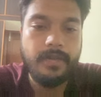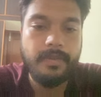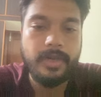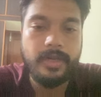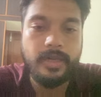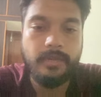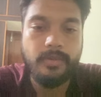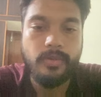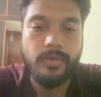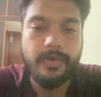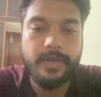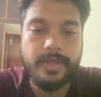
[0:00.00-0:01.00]
I'm going to
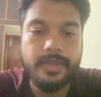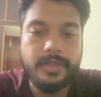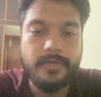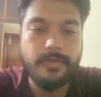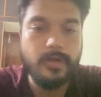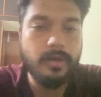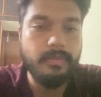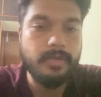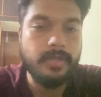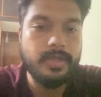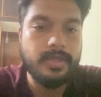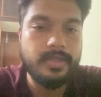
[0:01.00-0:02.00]
remove it from
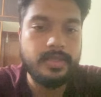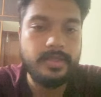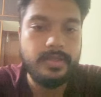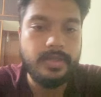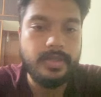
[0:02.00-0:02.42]
this